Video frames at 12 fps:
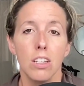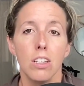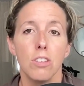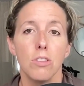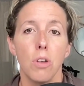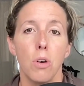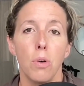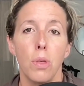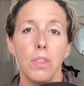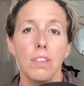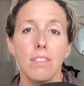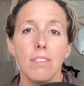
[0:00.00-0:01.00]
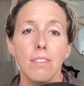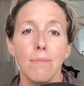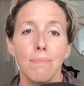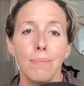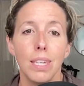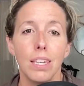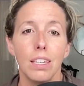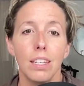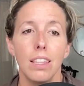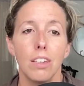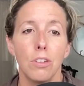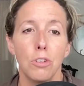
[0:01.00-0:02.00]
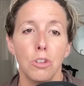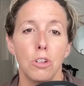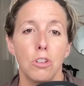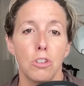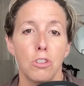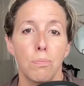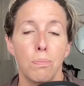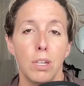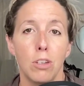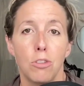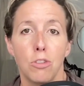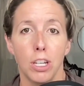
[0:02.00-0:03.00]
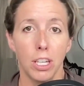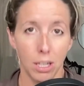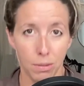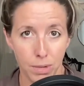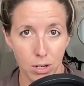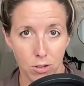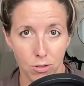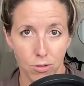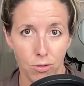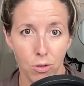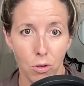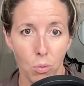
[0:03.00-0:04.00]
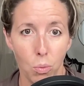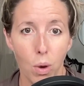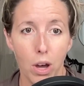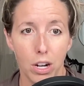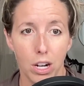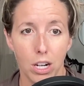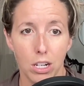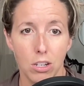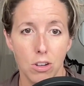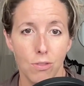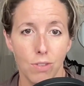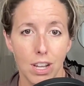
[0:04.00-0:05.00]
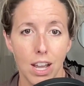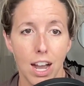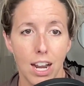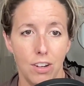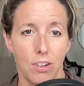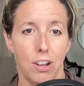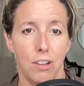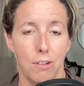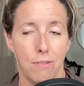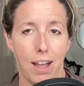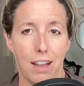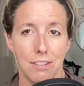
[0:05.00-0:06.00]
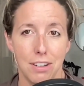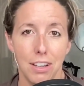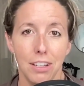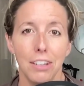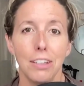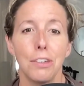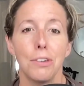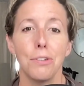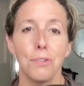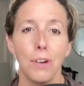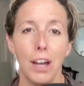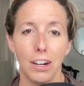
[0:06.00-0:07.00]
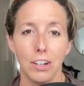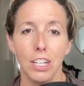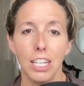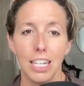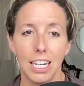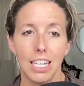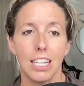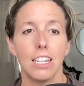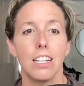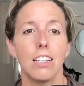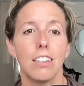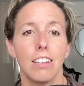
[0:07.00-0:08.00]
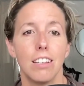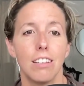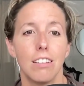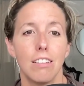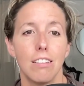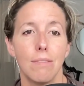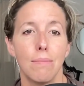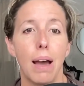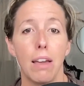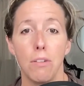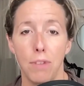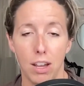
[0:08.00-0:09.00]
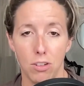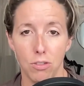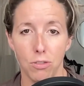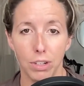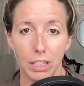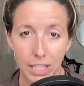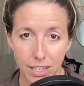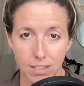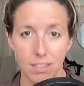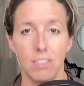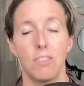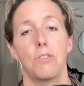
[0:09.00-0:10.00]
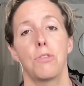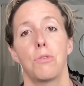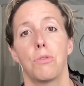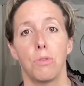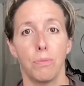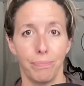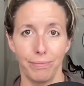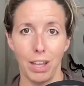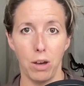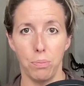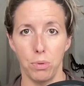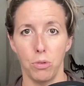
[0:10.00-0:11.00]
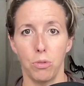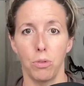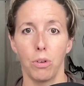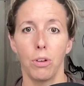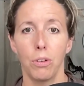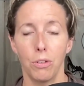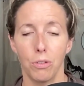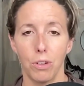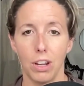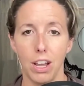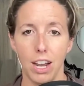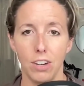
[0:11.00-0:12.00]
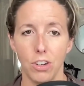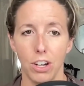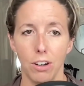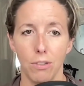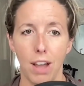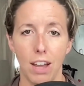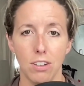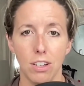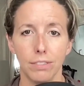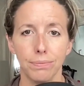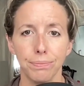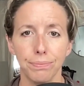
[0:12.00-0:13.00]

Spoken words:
So this doesn't mean that you should just be drinking a bunch of water to rehydrate your fascia. You actually need myofascial release to help you rehydrate your fascia.